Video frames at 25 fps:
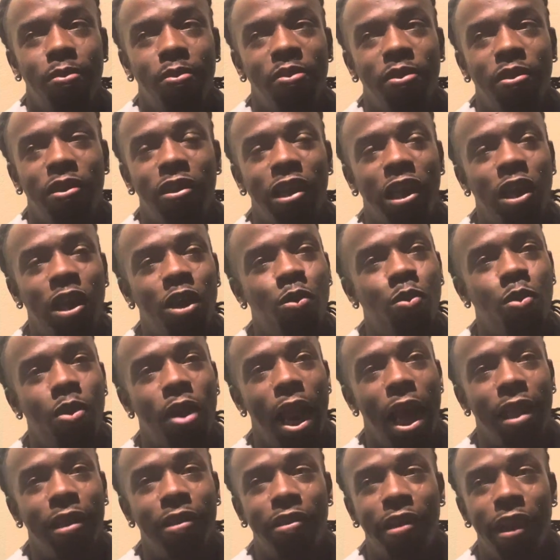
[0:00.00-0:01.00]
seeing where
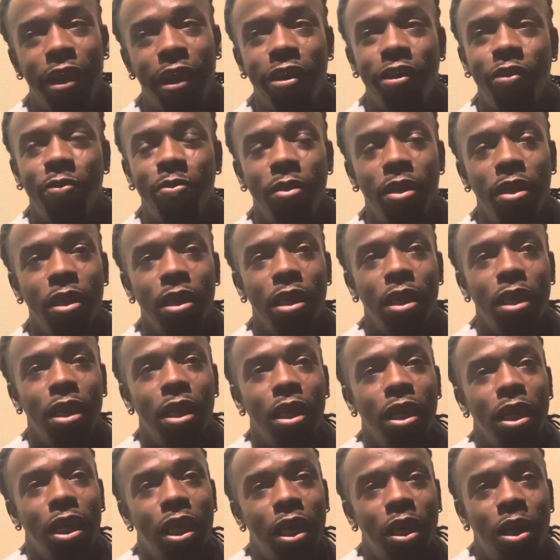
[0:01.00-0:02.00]
that takes me
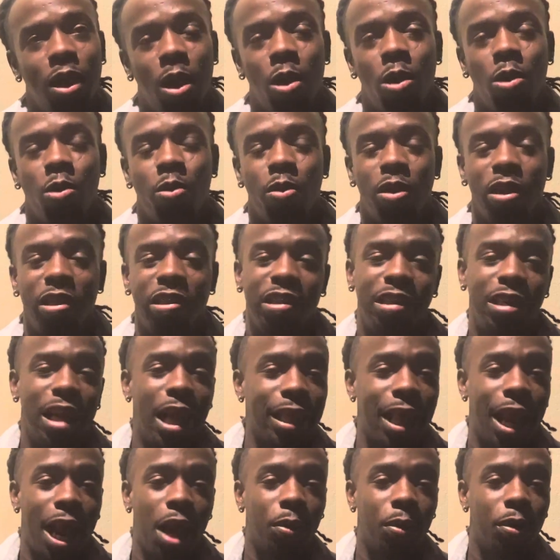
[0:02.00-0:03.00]
in the long run. It's not
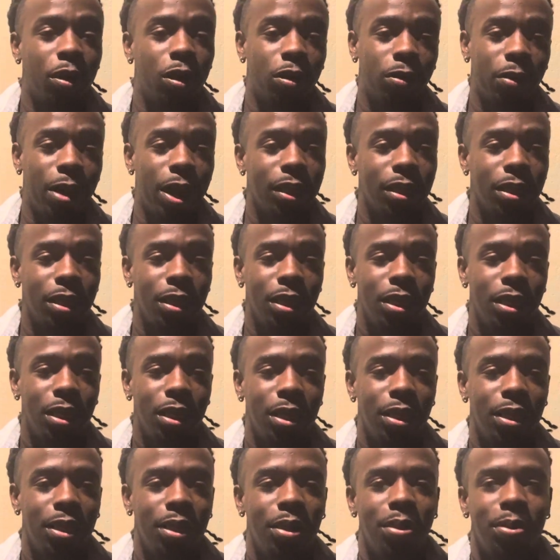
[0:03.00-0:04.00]
that I regret it,
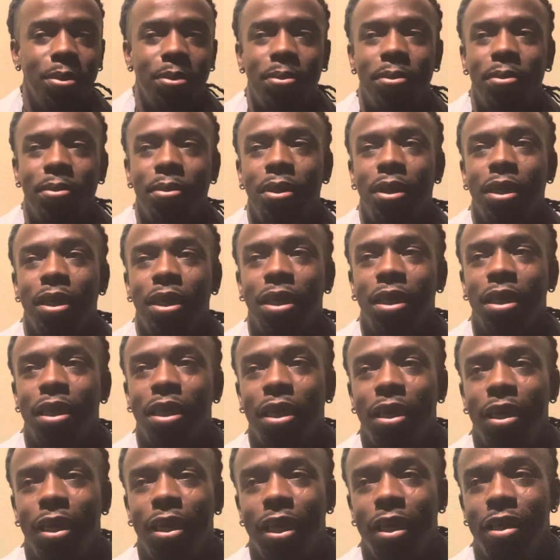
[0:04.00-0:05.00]
but
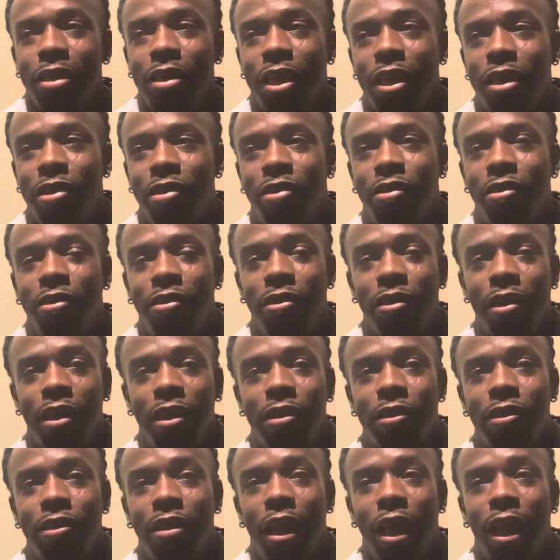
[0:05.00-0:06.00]
it's
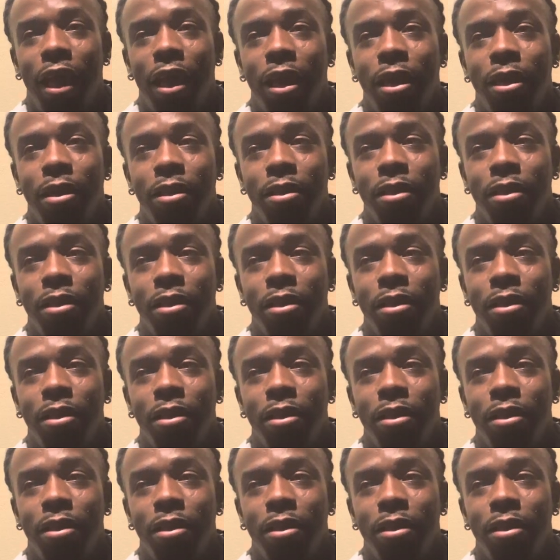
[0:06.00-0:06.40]
just that